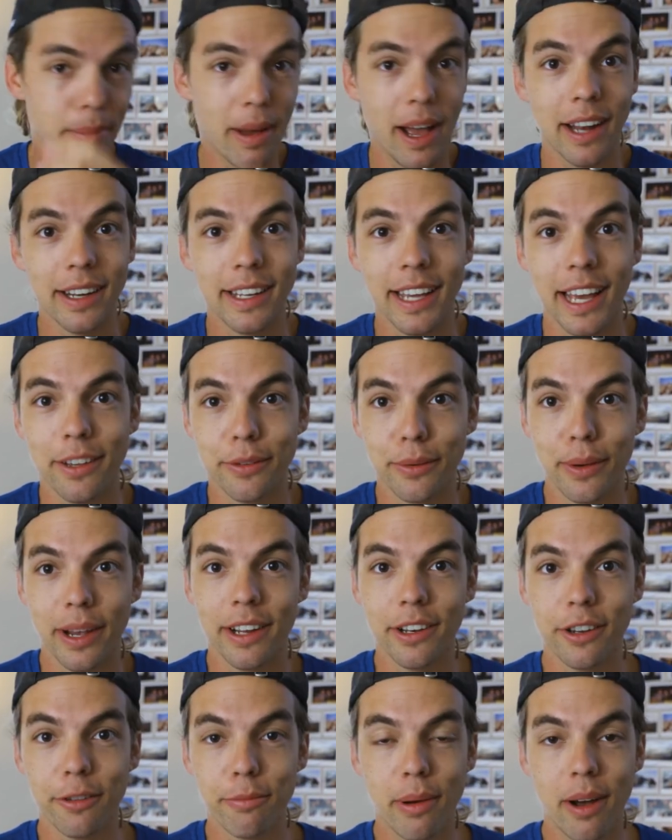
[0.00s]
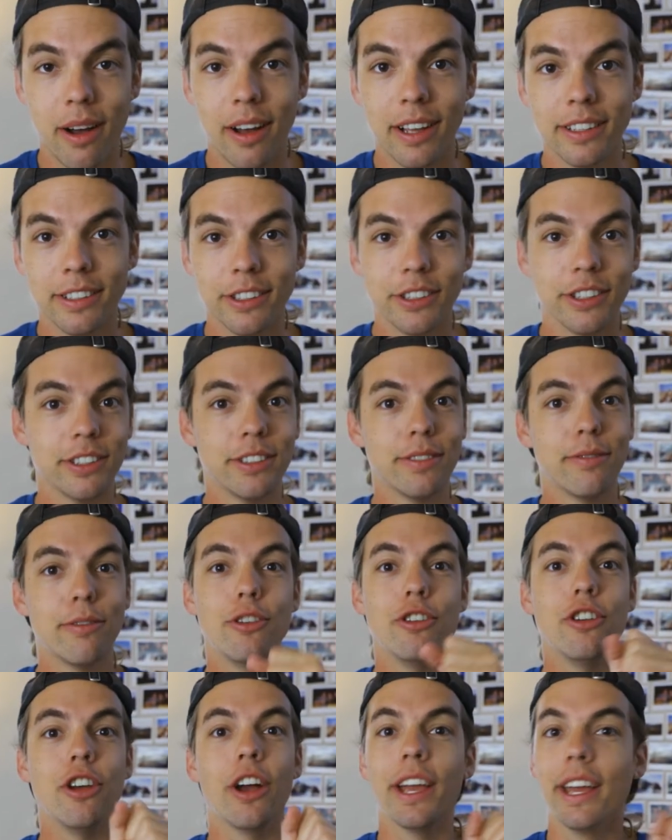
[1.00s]
podcast where I can just pause and just
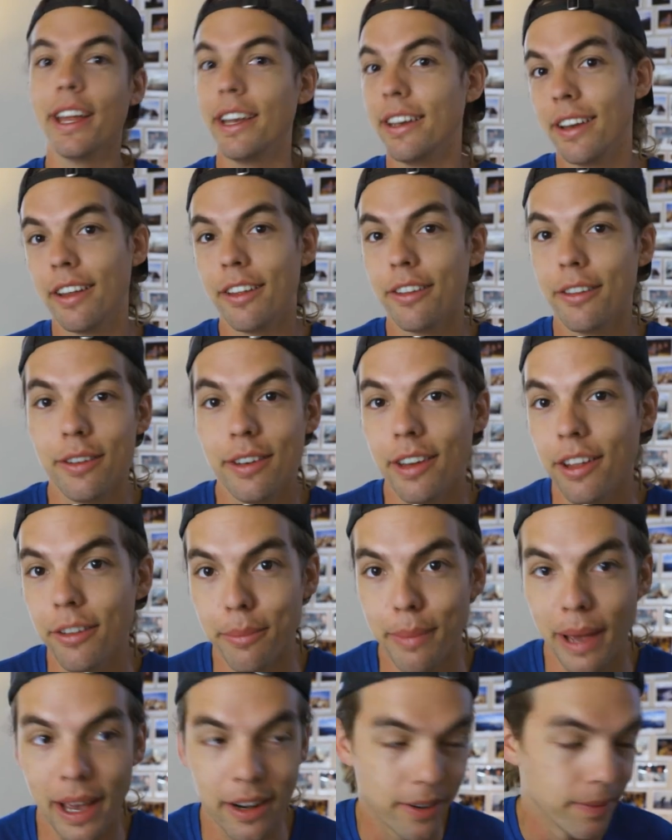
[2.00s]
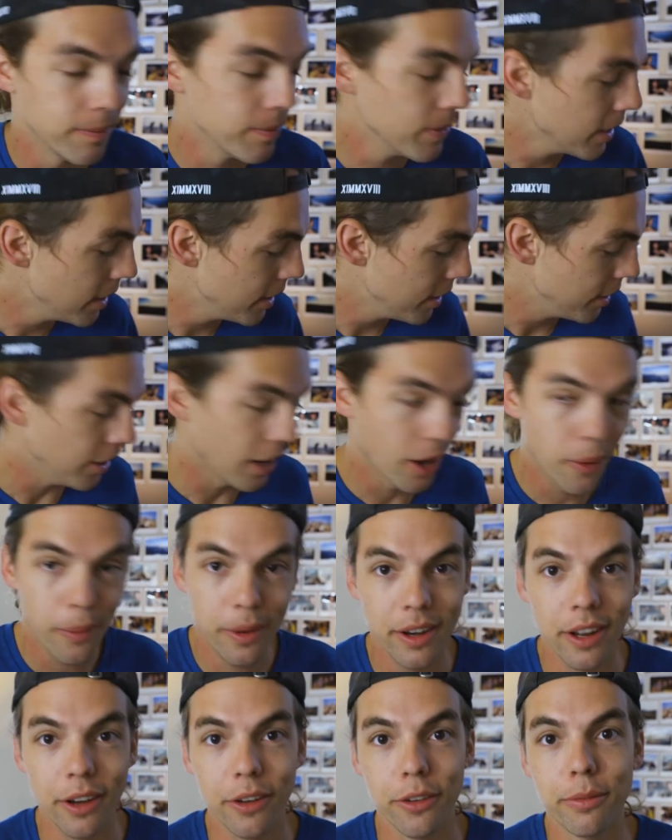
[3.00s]
chug it and it doesn't matter. No
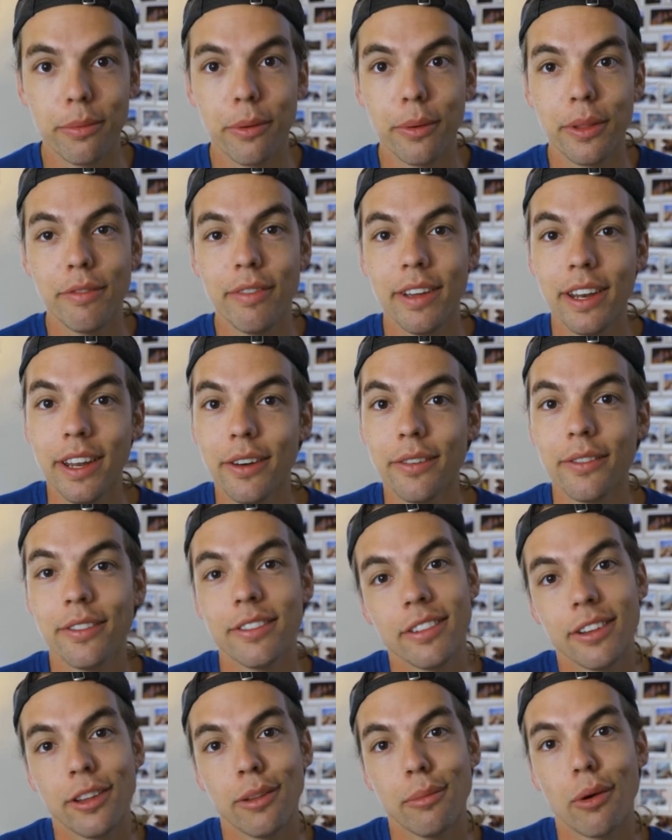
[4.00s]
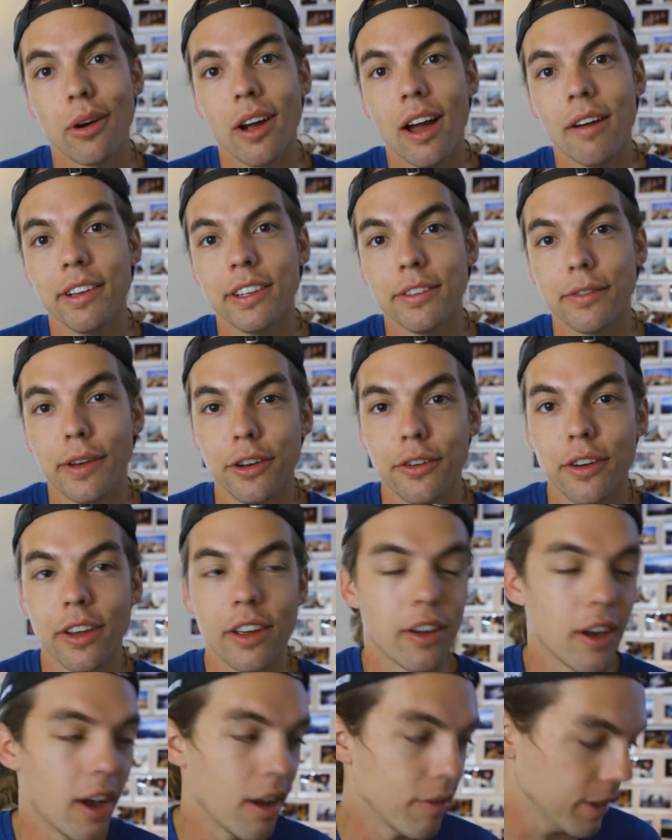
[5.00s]
one knows. But with the video, it's a little more obvious if I drink
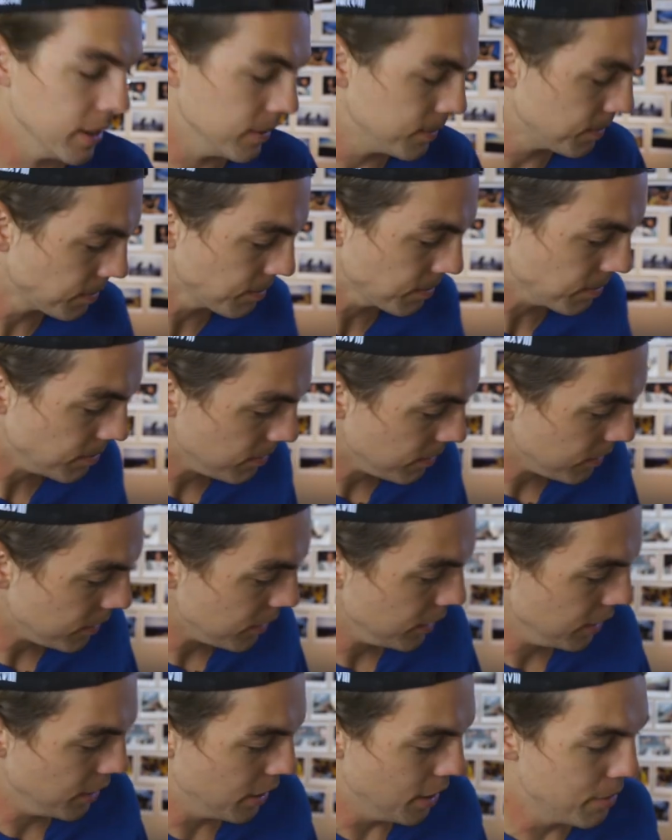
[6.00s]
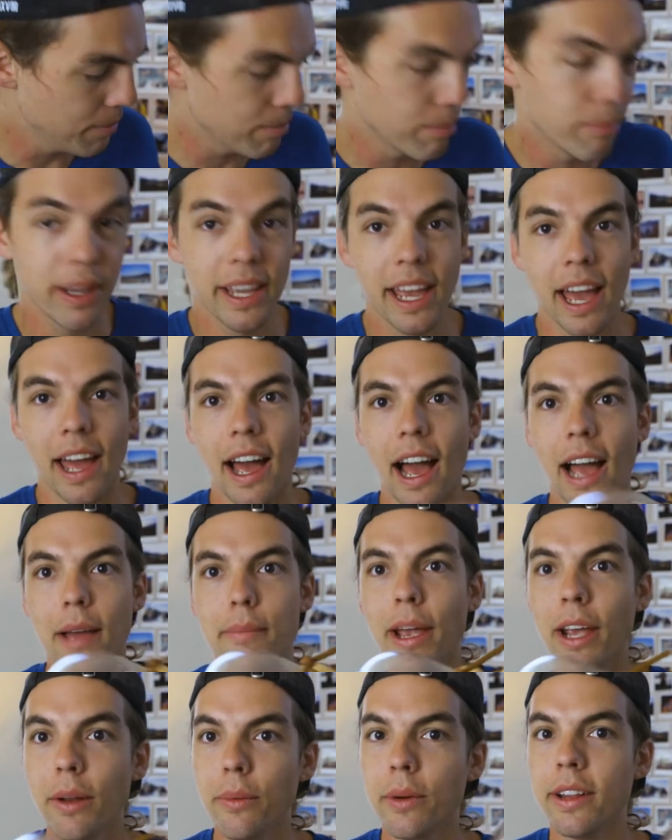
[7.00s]
the coffee. But yeah, I
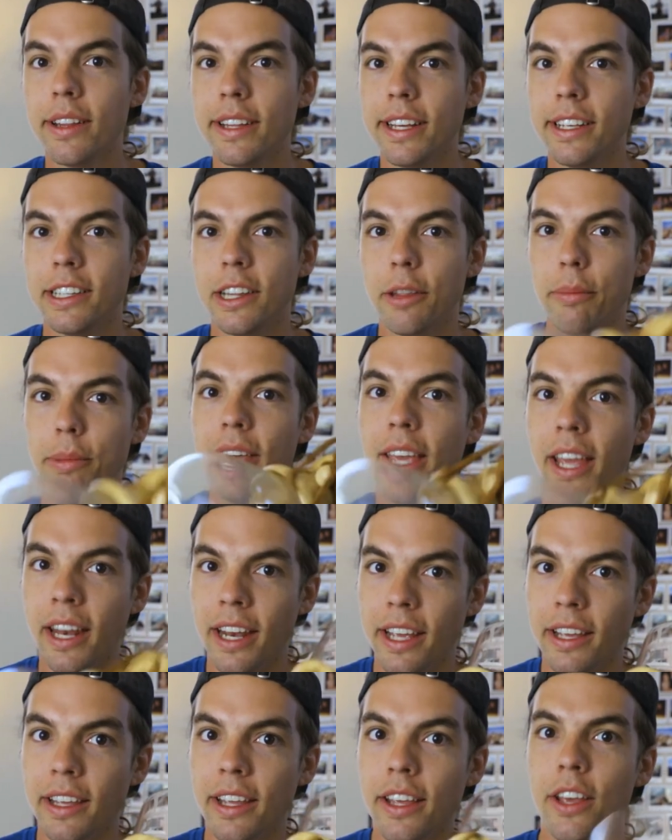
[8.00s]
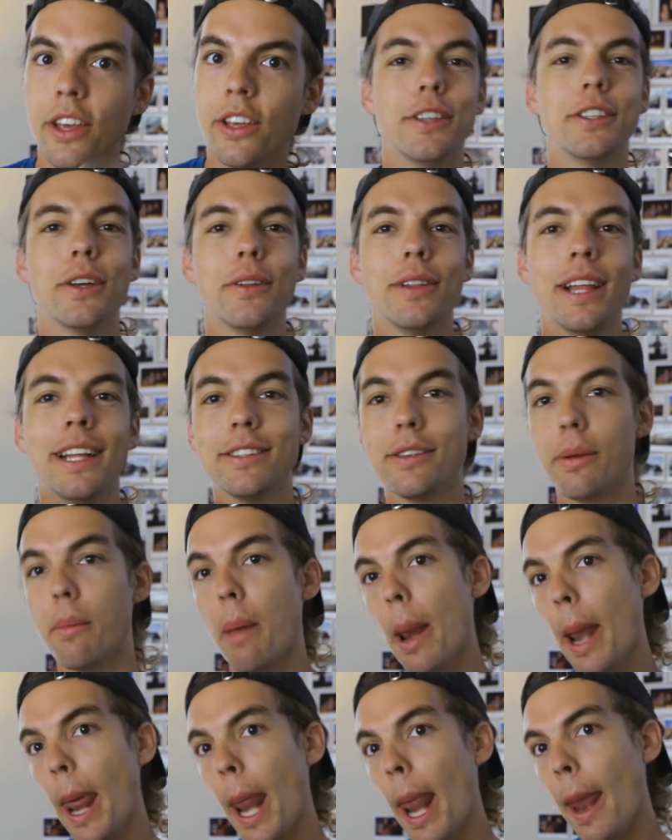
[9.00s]
made one of these at the beginning. So let's
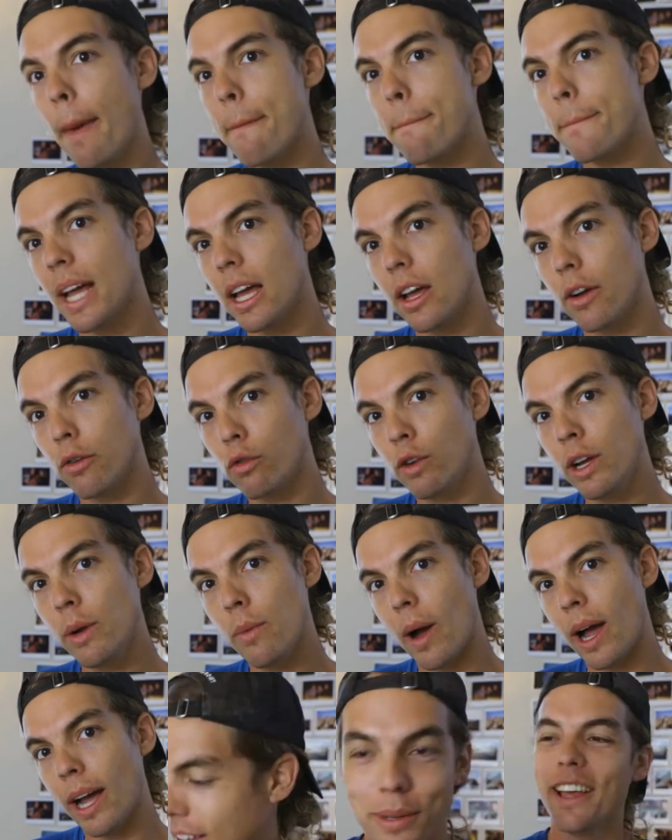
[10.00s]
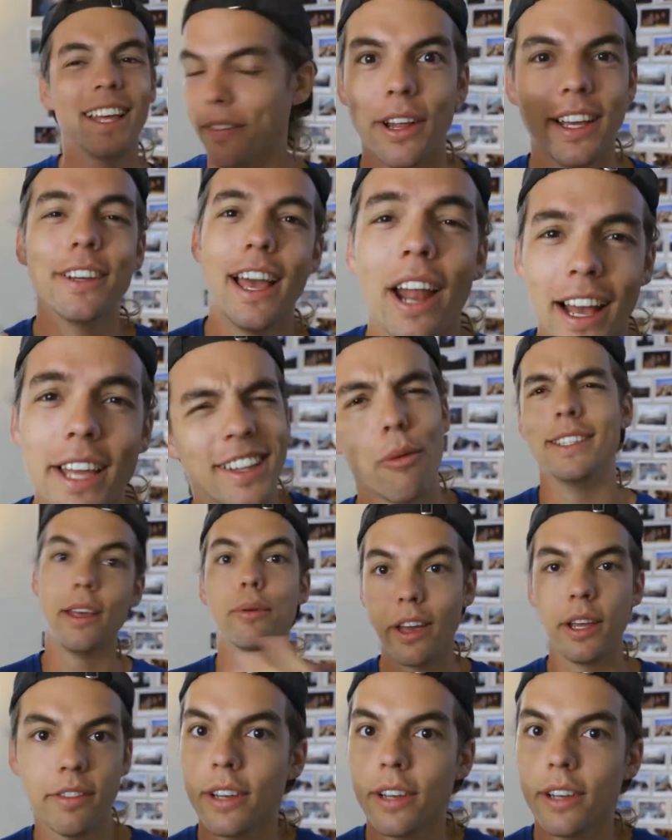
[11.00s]
rewind back to the beginning,